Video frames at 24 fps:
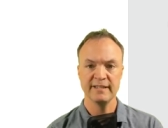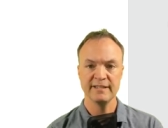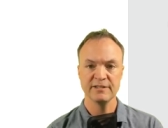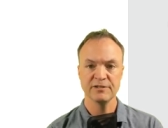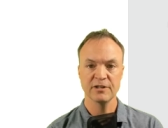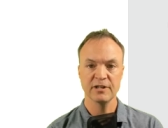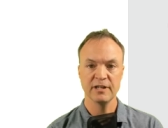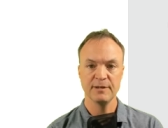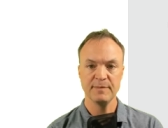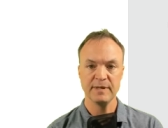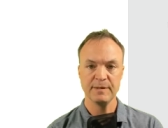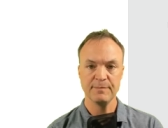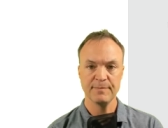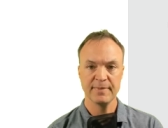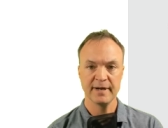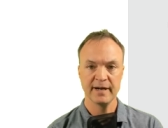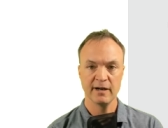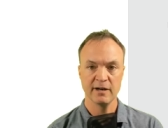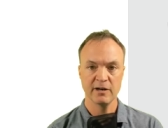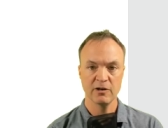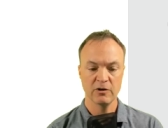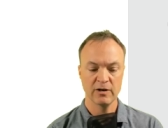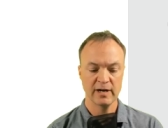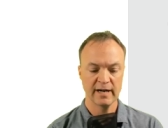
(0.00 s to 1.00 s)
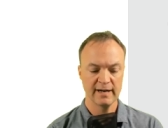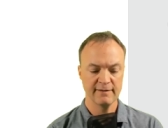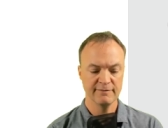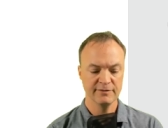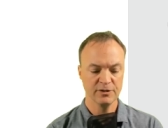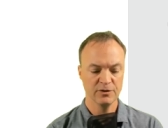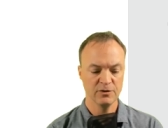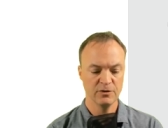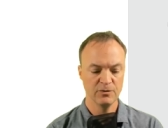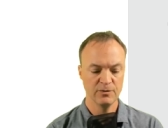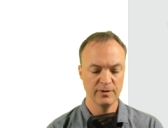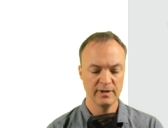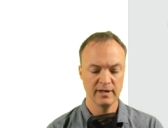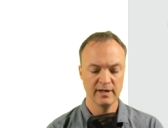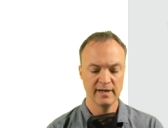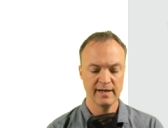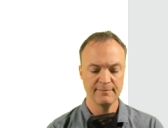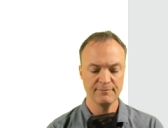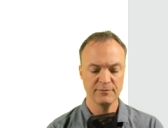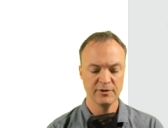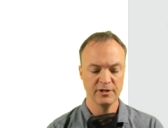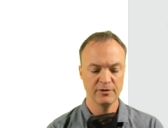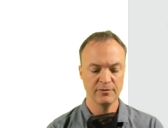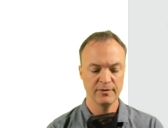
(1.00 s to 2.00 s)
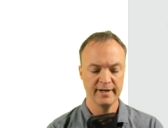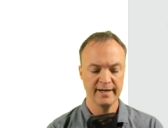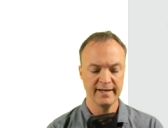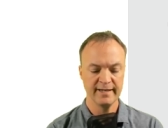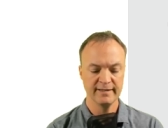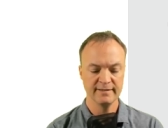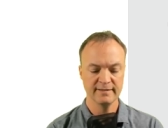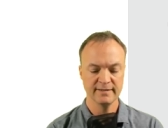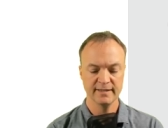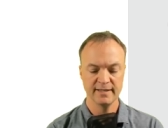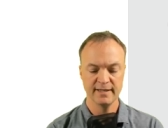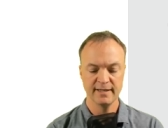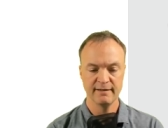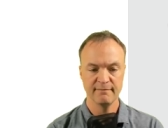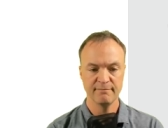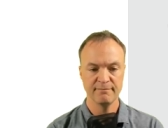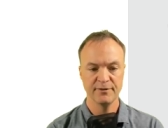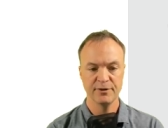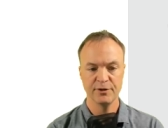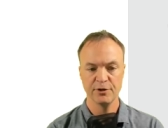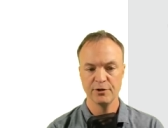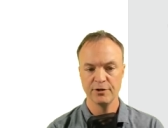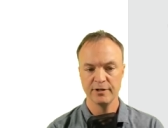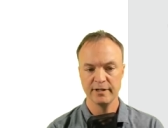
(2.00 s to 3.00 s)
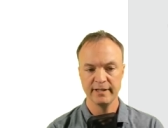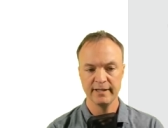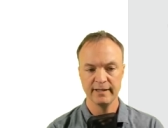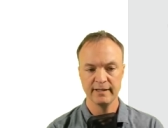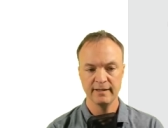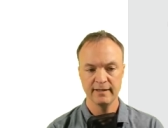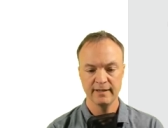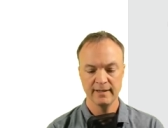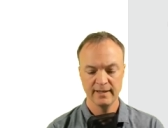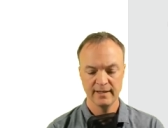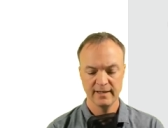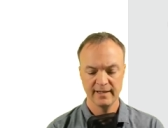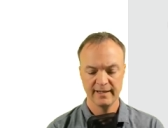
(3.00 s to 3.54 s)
These are going to be paragraphs, so I'm going to write 30,